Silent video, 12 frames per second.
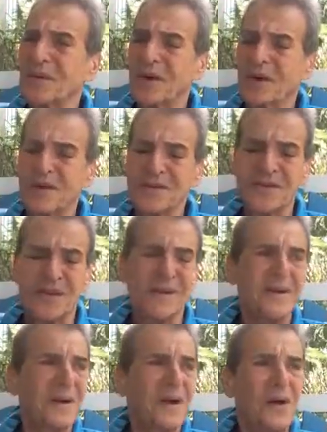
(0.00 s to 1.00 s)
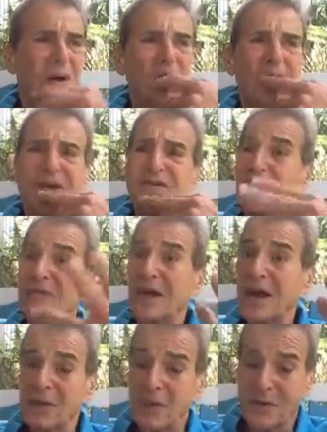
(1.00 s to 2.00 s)
for years. Who else? David
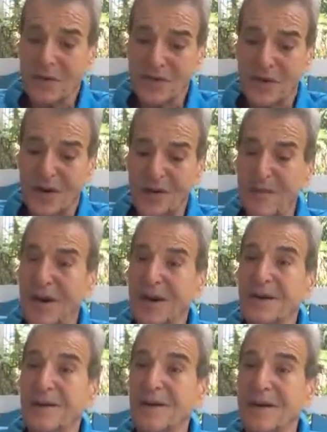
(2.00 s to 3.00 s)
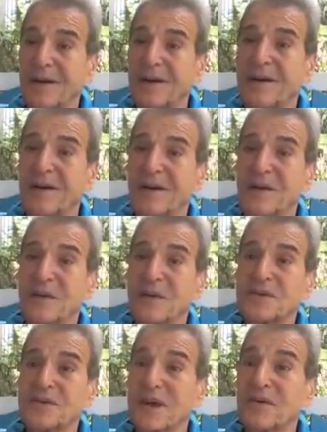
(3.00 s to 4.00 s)
Letterman was a weatherman, and he
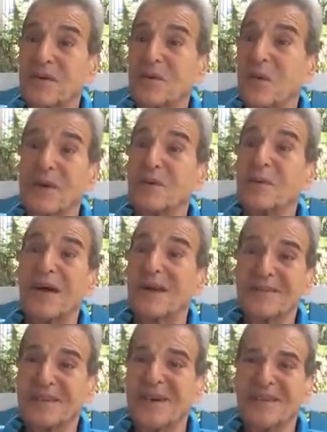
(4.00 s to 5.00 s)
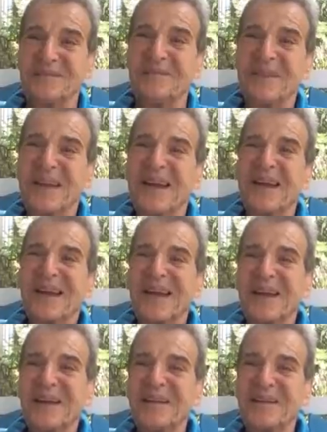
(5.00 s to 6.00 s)
was David Weatherman
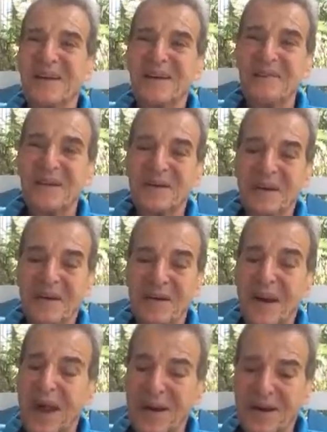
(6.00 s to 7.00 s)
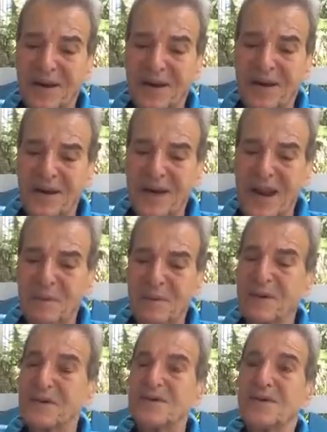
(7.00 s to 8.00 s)
in Indiana, in
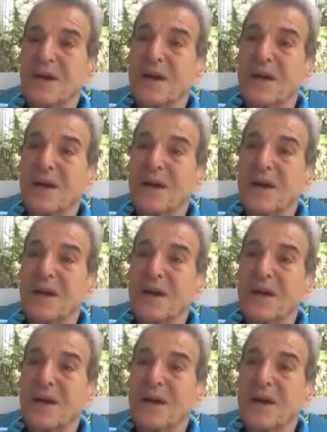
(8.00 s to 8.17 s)
Indianapolis.